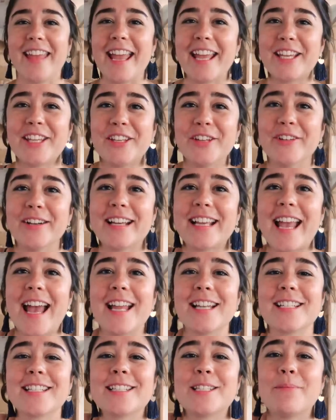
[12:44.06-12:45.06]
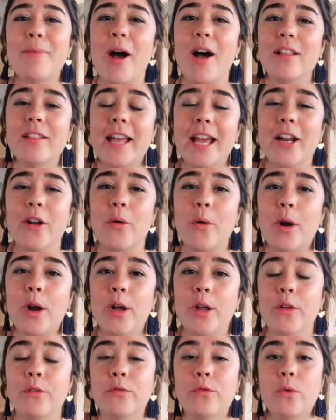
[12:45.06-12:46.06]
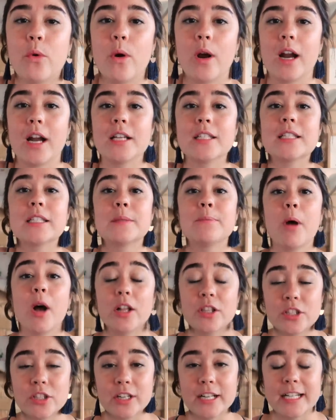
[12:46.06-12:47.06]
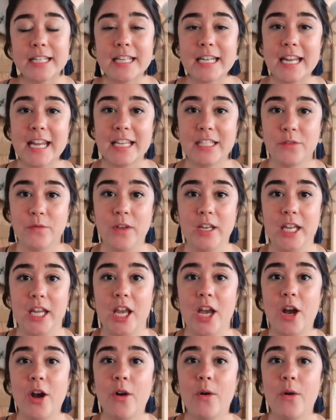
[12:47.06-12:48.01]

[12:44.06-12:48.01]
Thank you again to Spotlight Oral for sponsoring today's video